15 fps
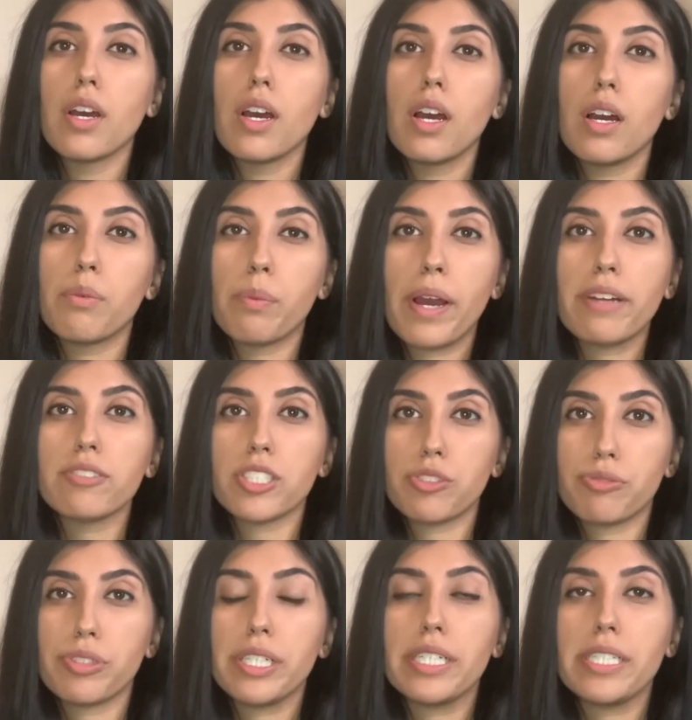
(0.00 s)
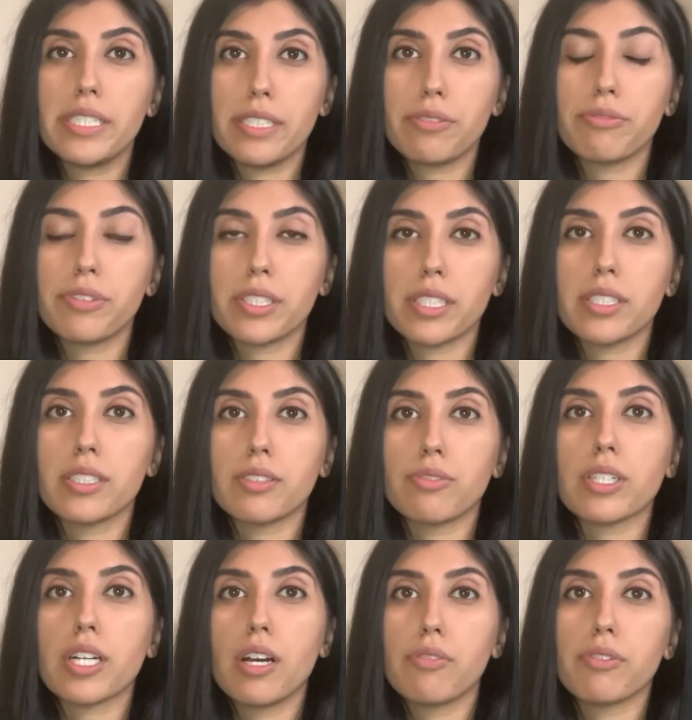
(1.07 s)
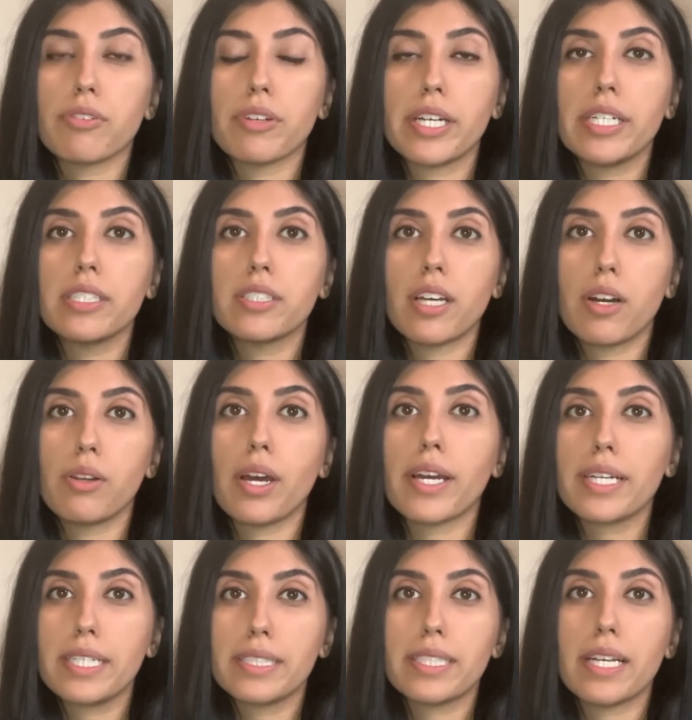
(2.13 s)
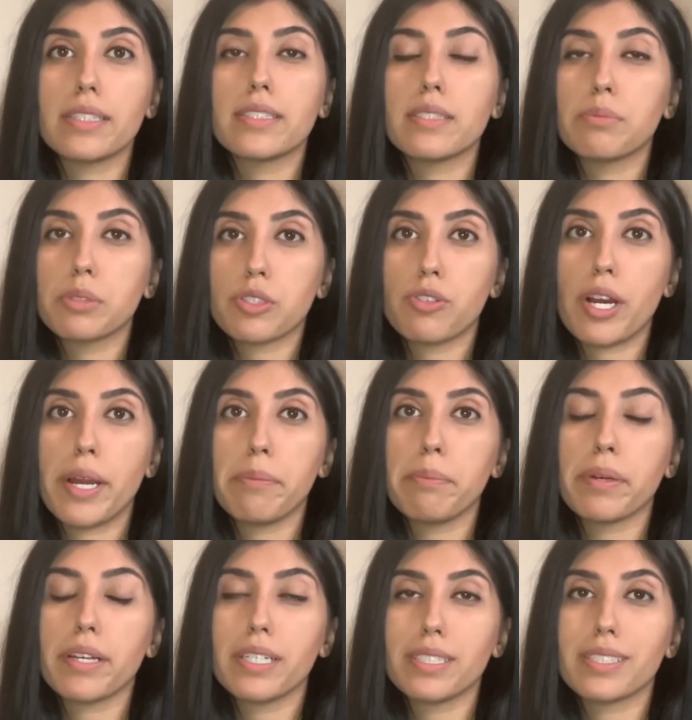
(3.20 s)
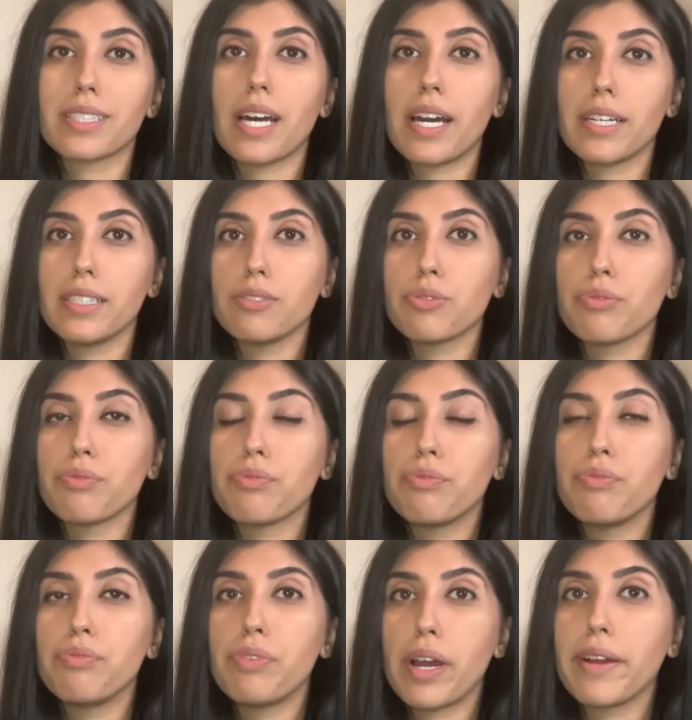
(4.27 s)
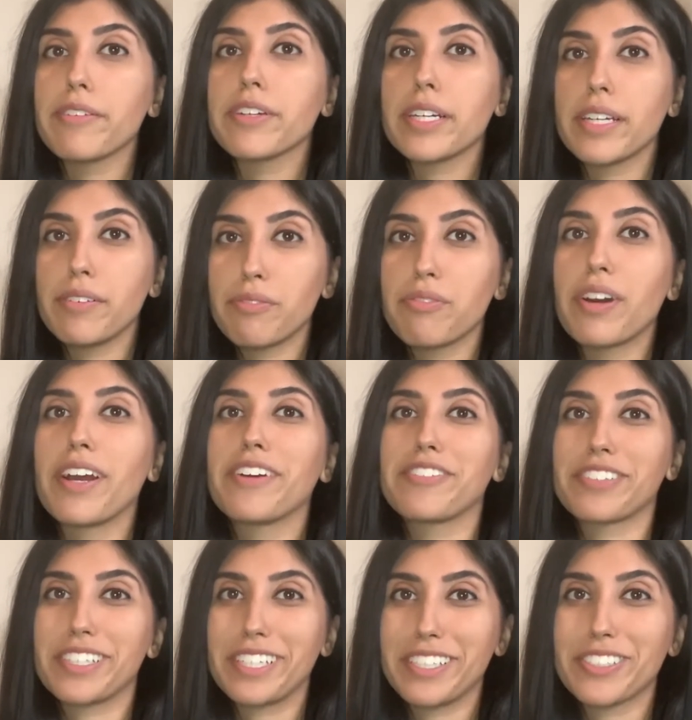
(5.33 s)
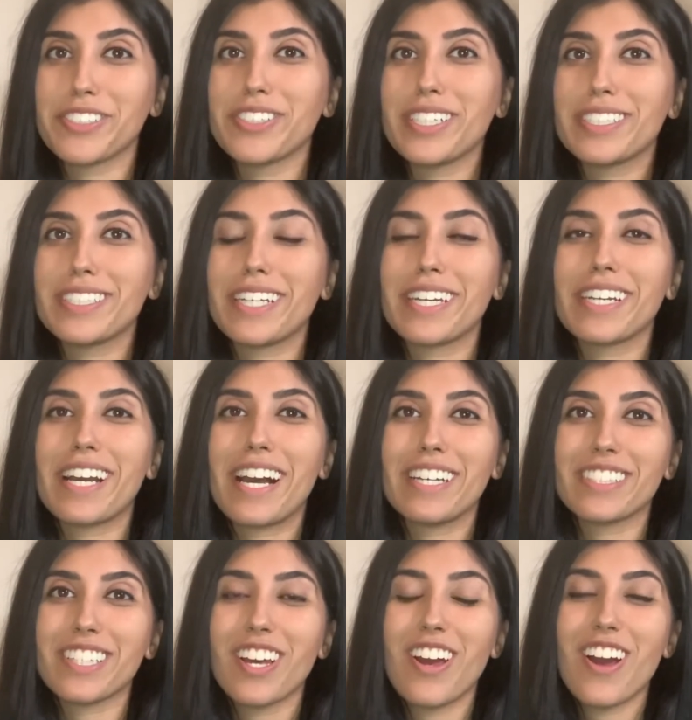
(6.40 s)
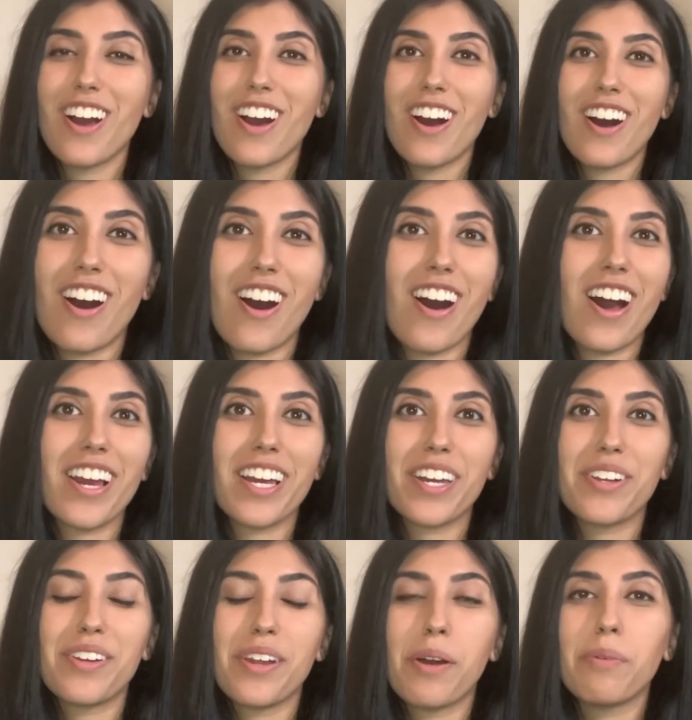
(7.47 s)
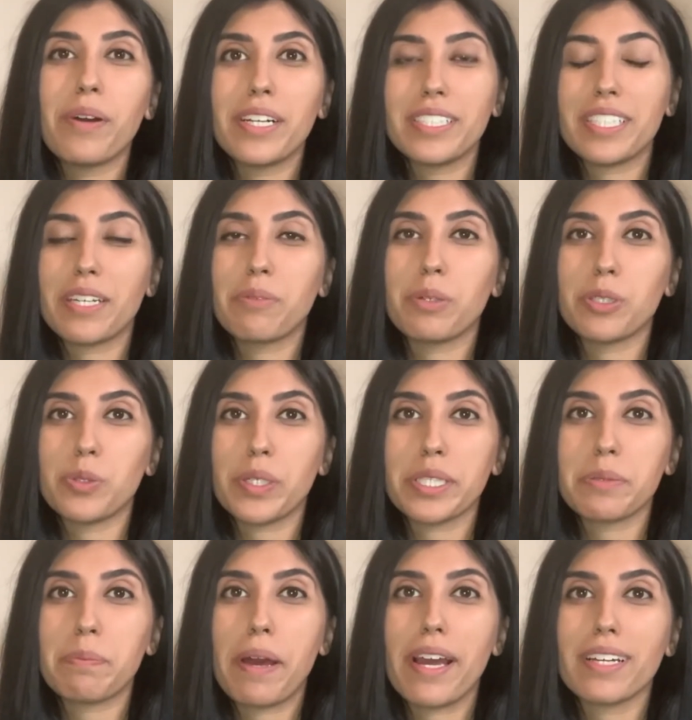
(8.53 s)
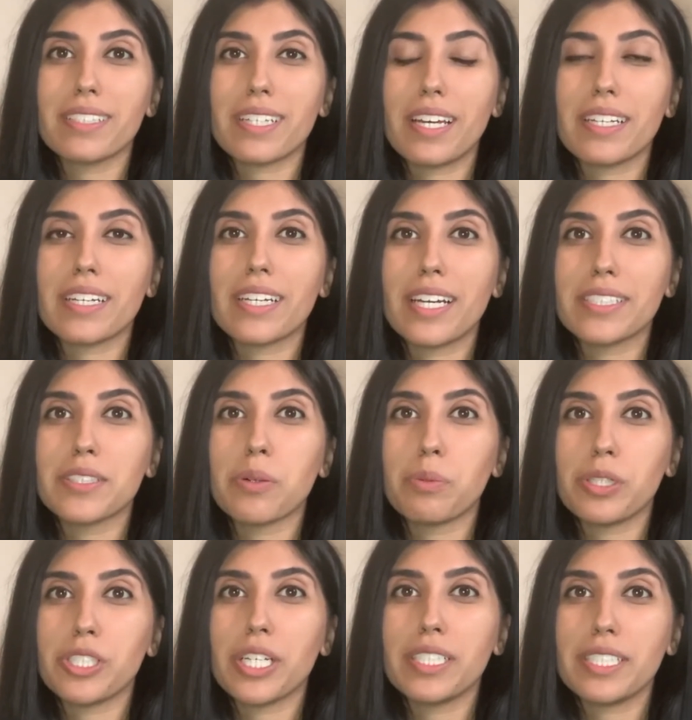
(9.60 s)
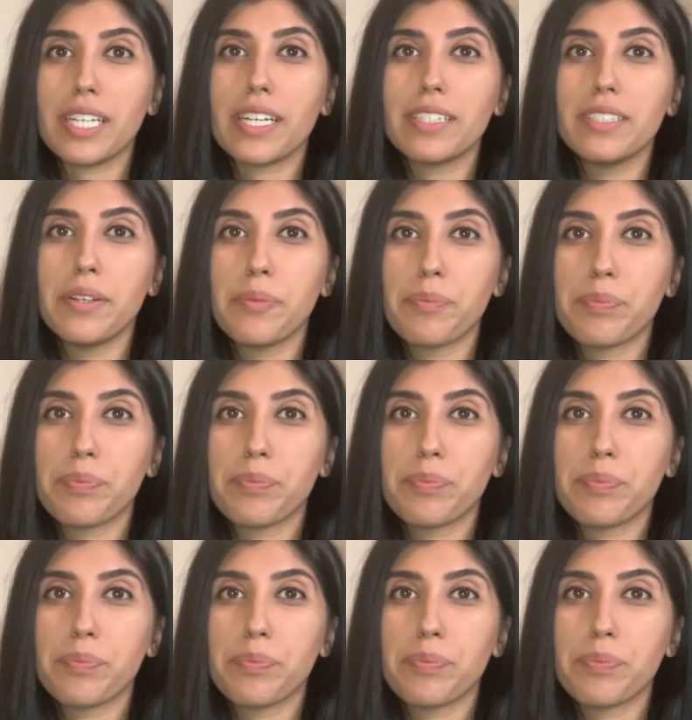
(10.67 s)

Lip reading: and where it's really different is the recovery. So like I said, subscribe because that is very, very interesting, as I had no idea what to expect, and I guess I wish I did.